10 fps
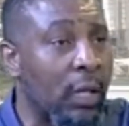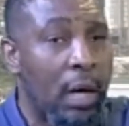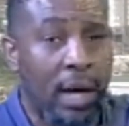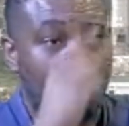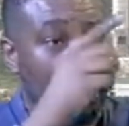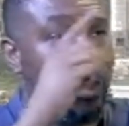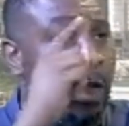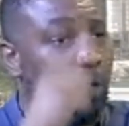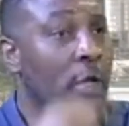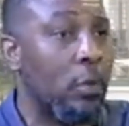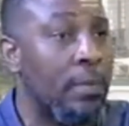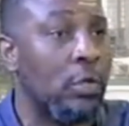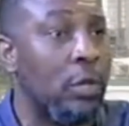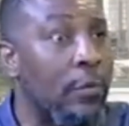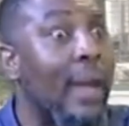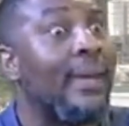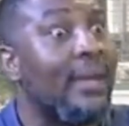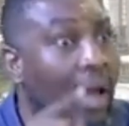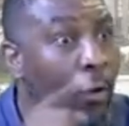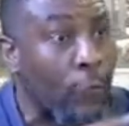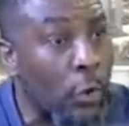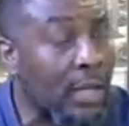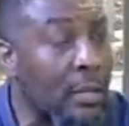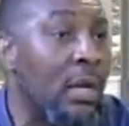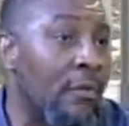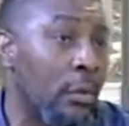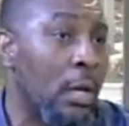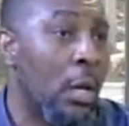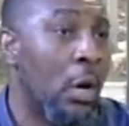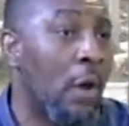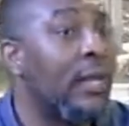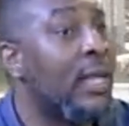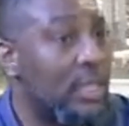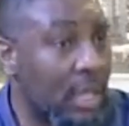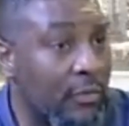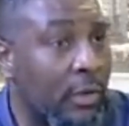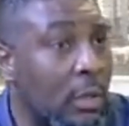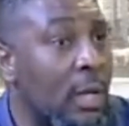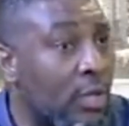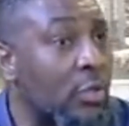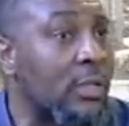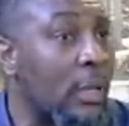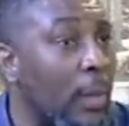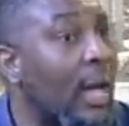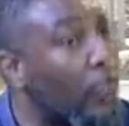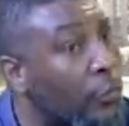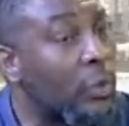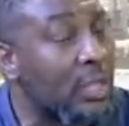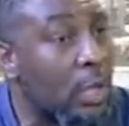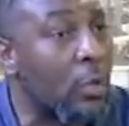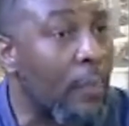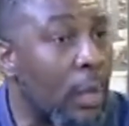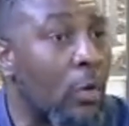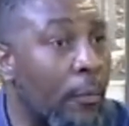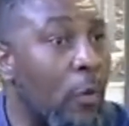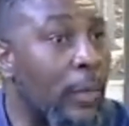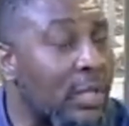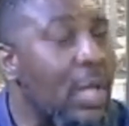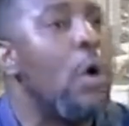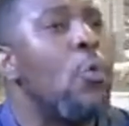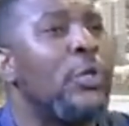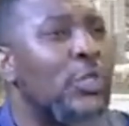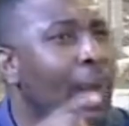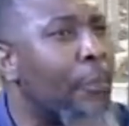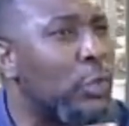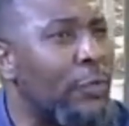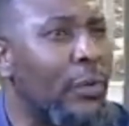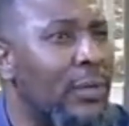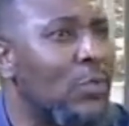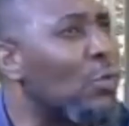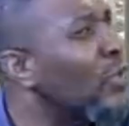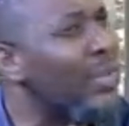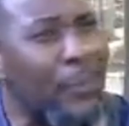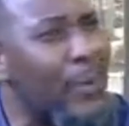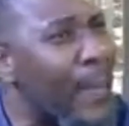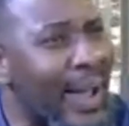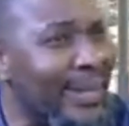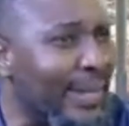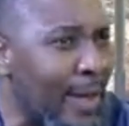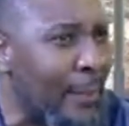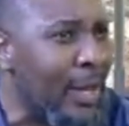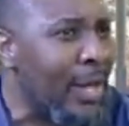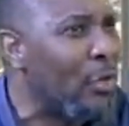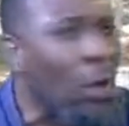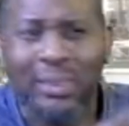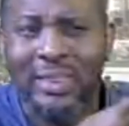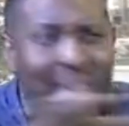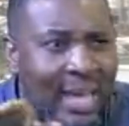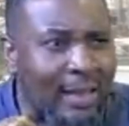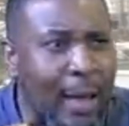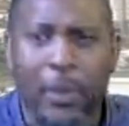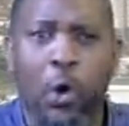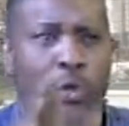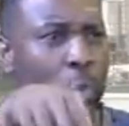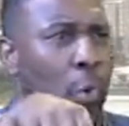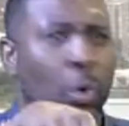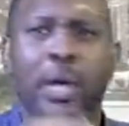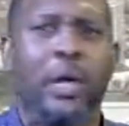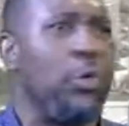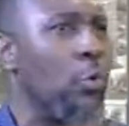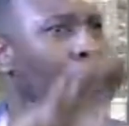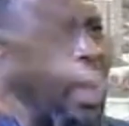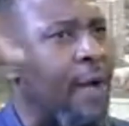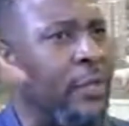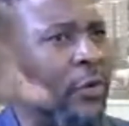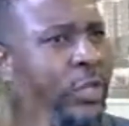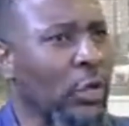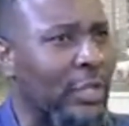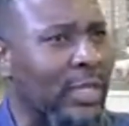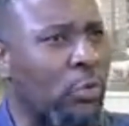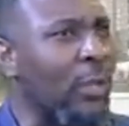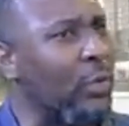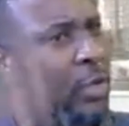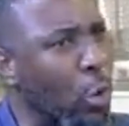at the national and subnational level, and of course at the level of the legislative, also the National Assembly, and also the state governments. We should start pushing for this. We should keep reminding them. Don't think that because you have the resources to actually